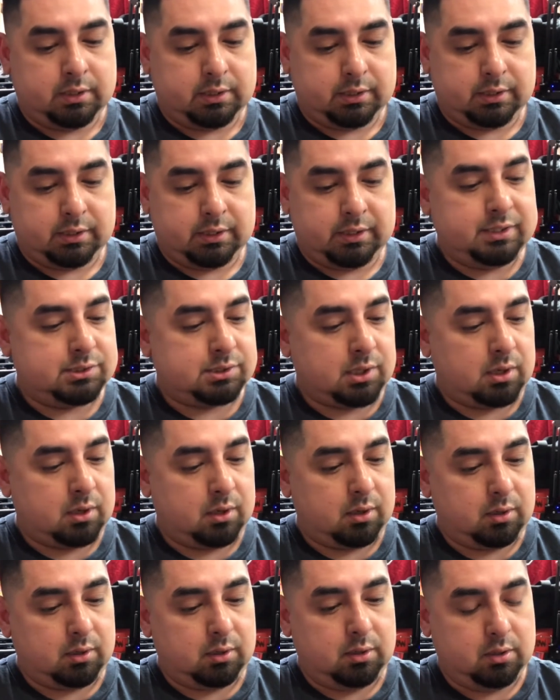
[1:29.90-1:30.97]
these
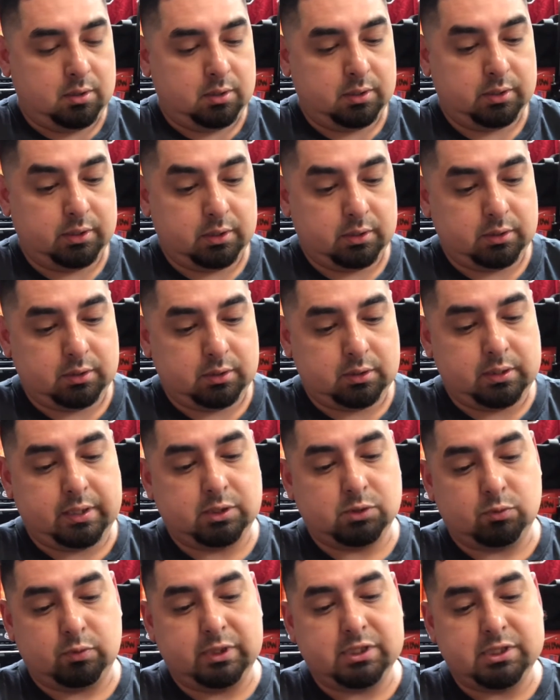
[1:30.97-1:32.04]
are
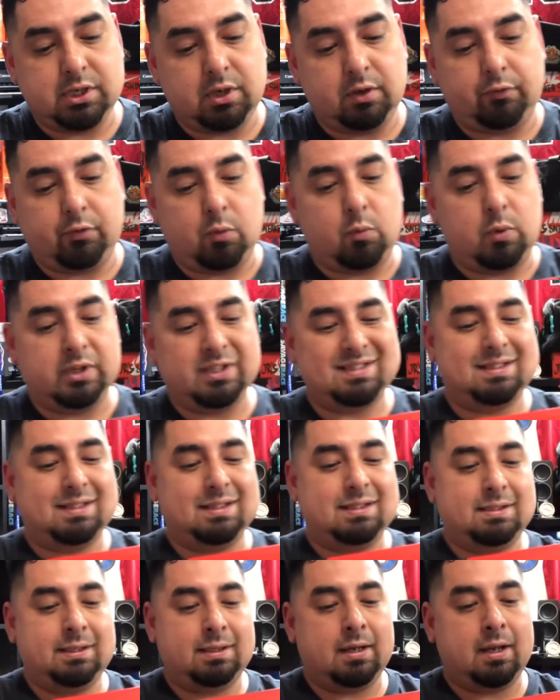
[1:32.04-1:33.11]
these retailed for
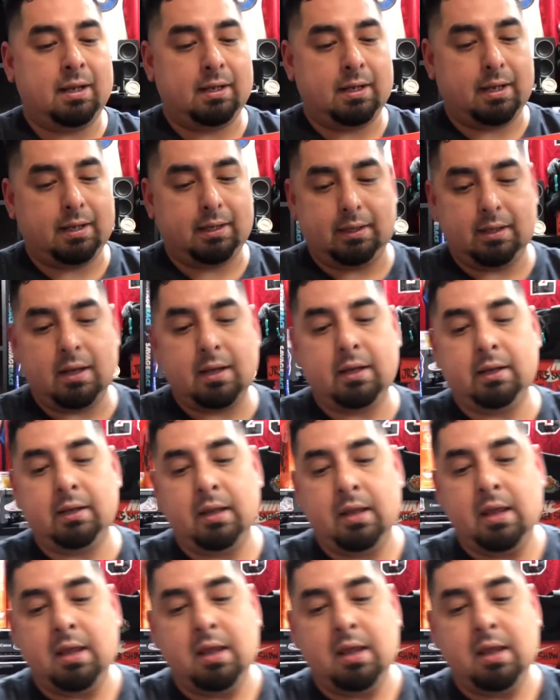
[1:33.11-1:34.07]
169.99,